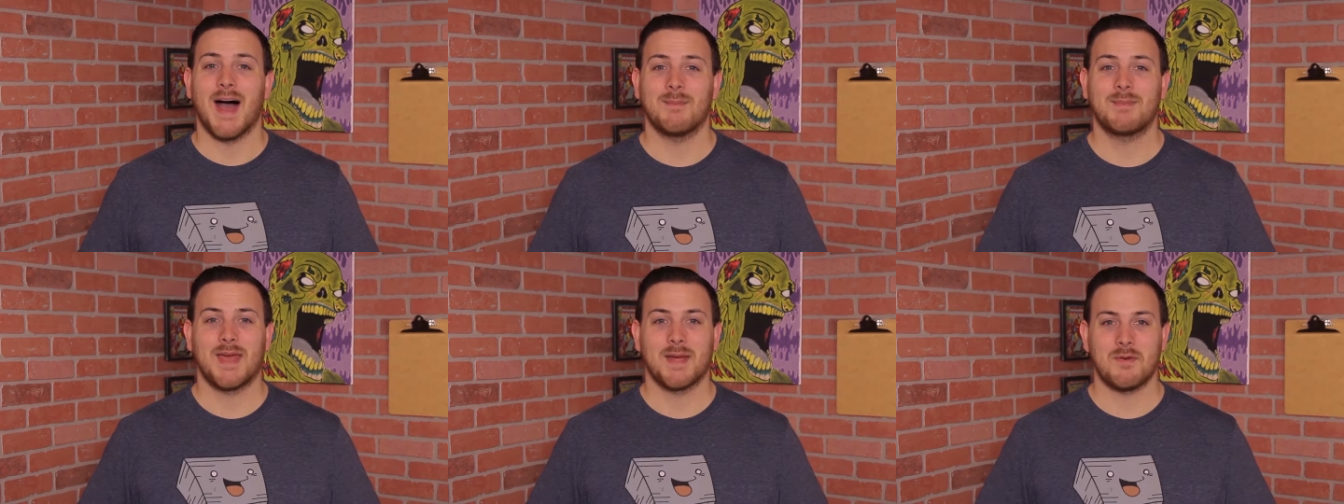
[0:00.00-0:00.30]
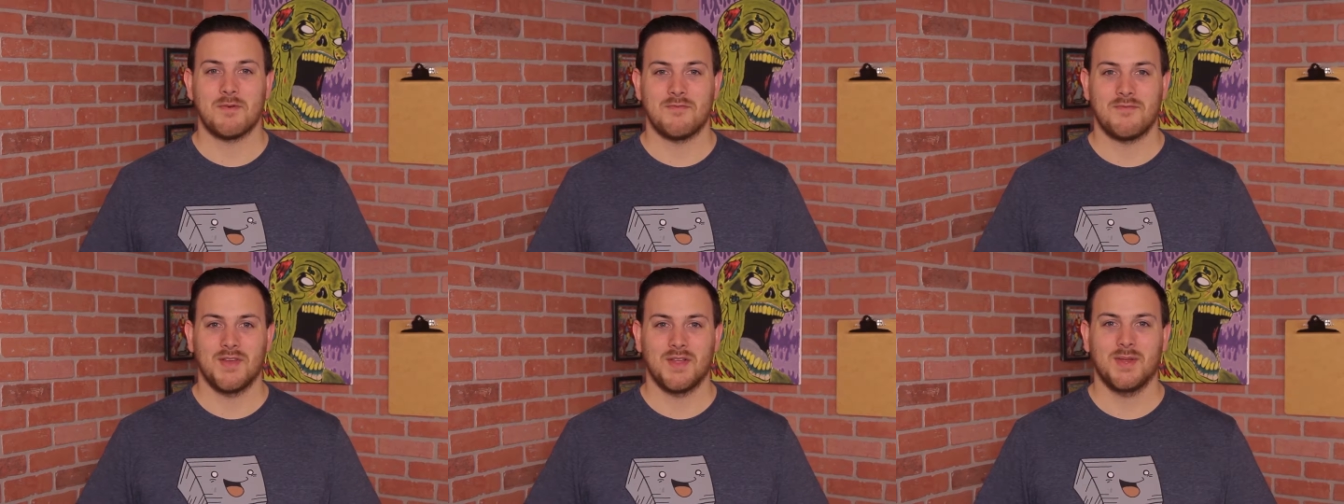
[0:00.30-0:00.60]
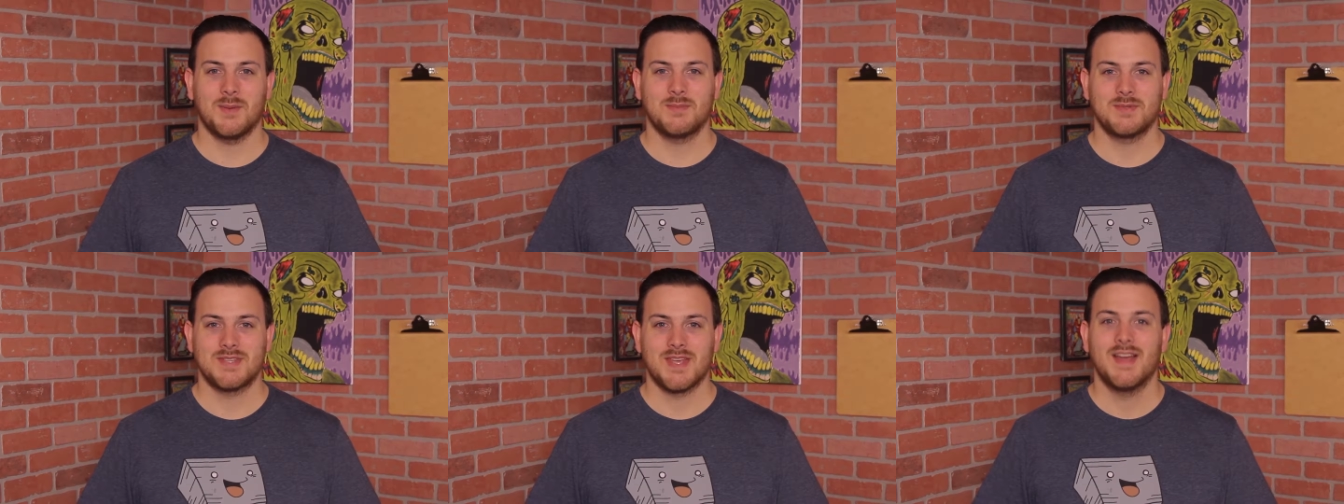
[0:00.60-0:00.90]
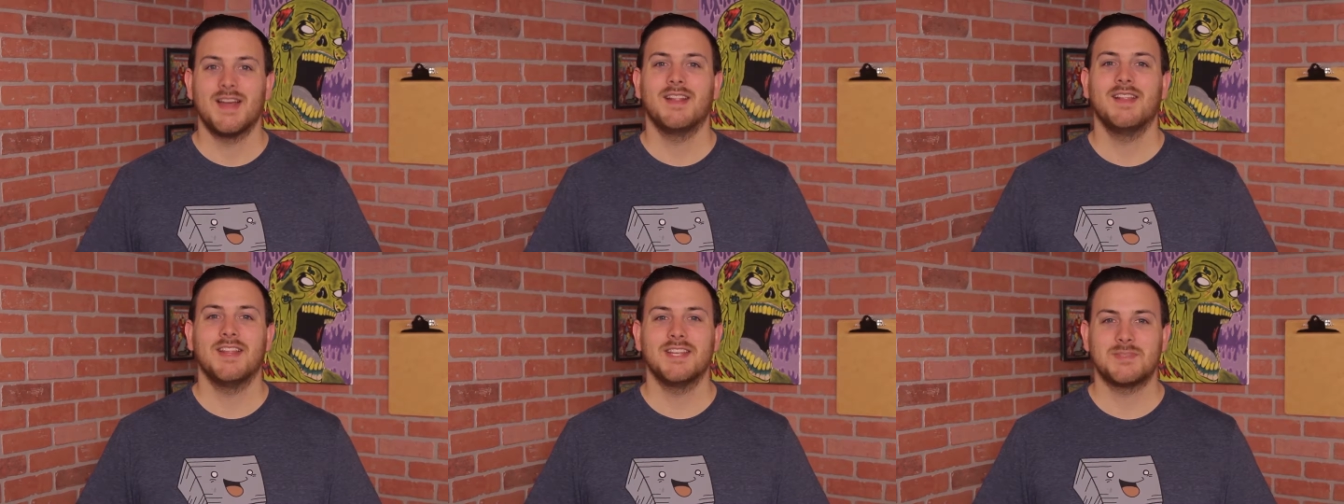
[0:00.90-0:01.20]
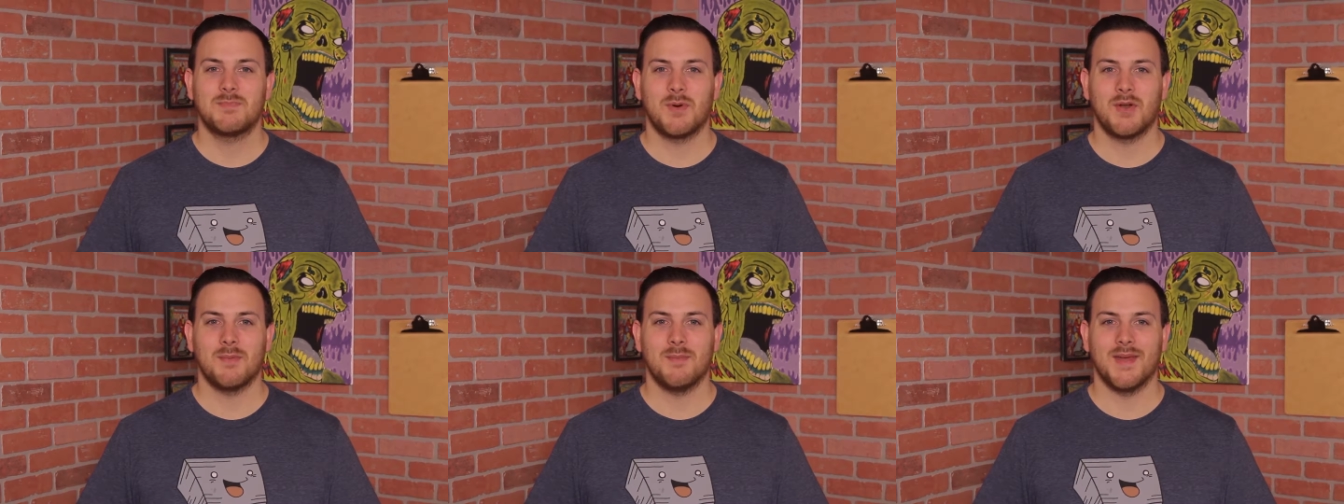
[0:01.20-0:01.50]
I'm Cameron Phillips,
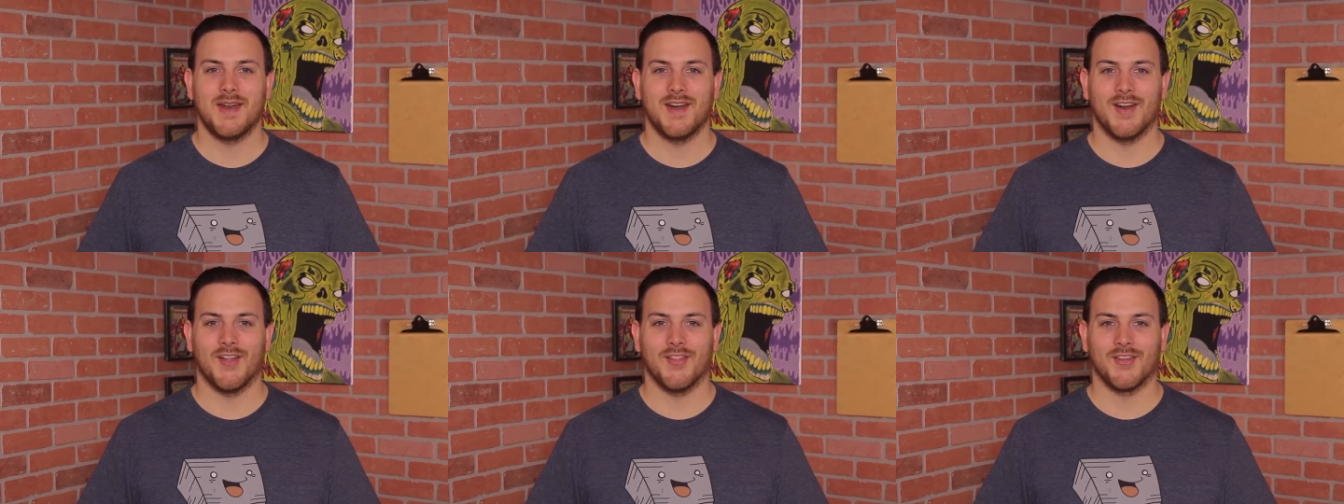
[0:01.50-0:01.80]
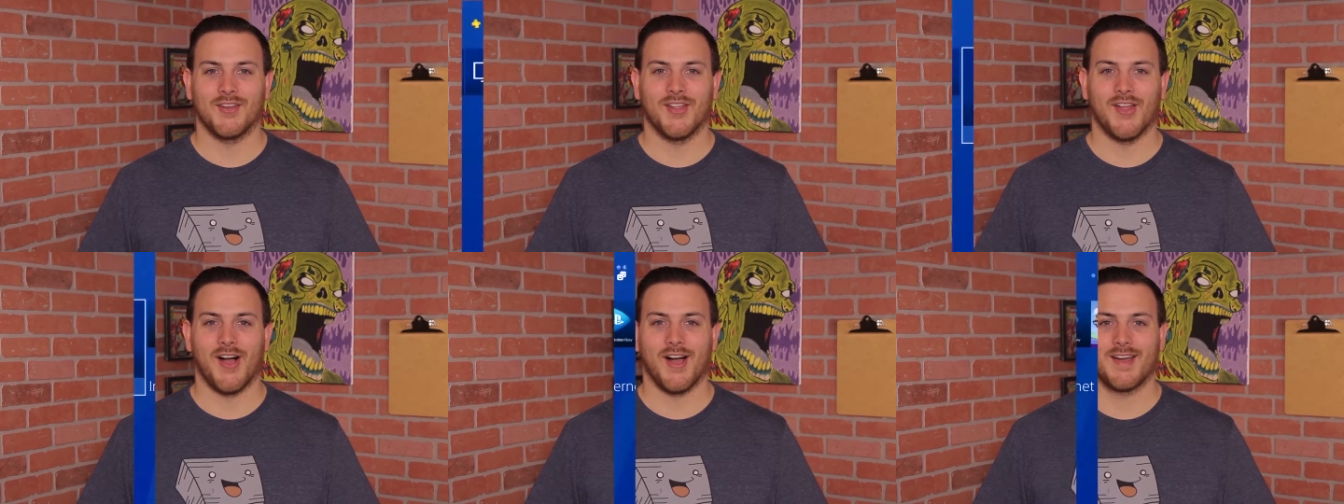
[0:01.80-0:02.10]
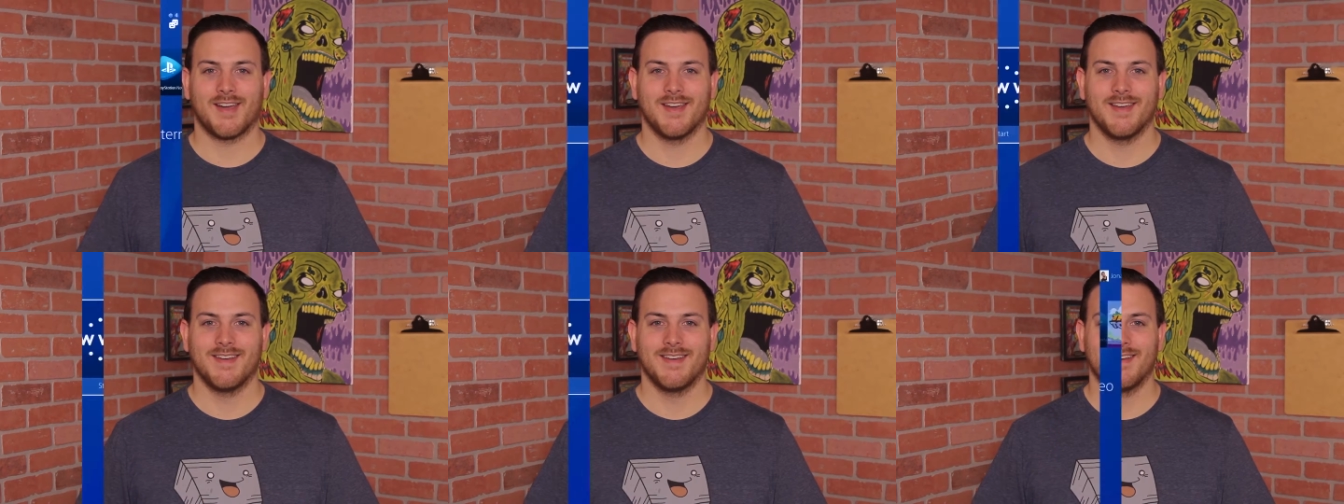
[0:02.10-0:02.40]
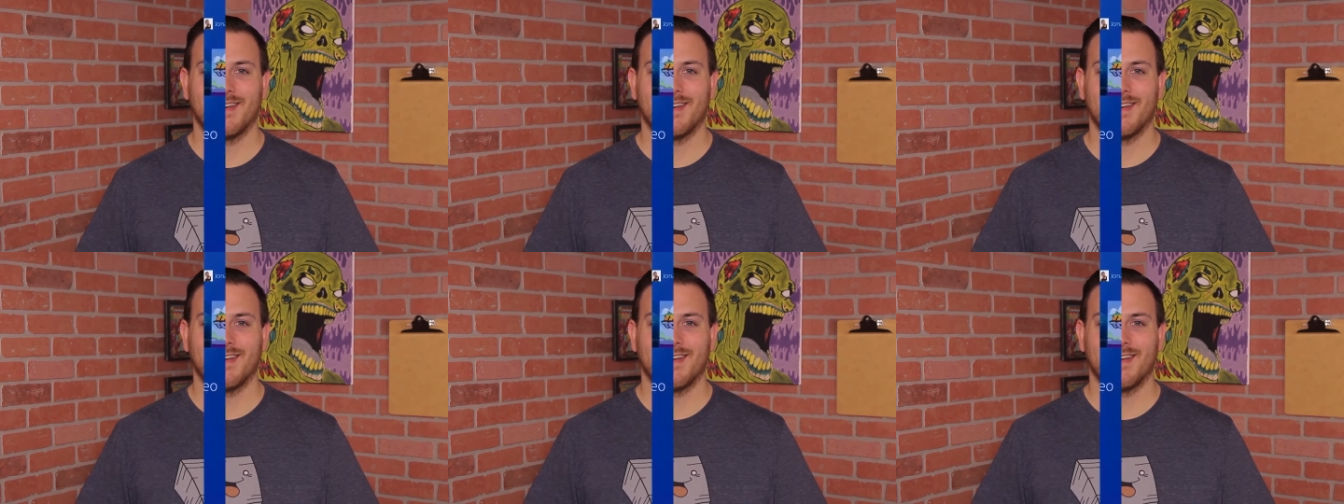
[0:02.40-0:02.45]
let's put a minute on the clock.